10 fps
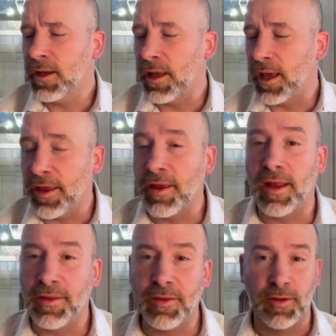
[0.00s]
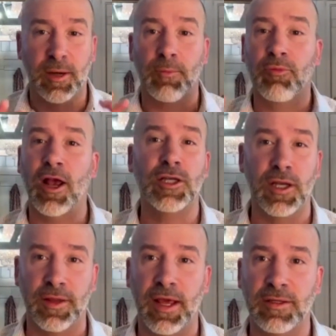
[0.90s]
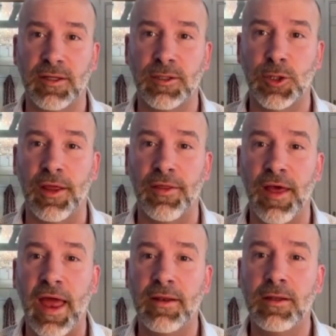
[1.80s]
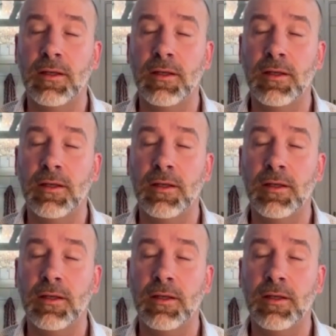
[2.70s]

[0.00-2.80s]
I think there's an impression in the industry that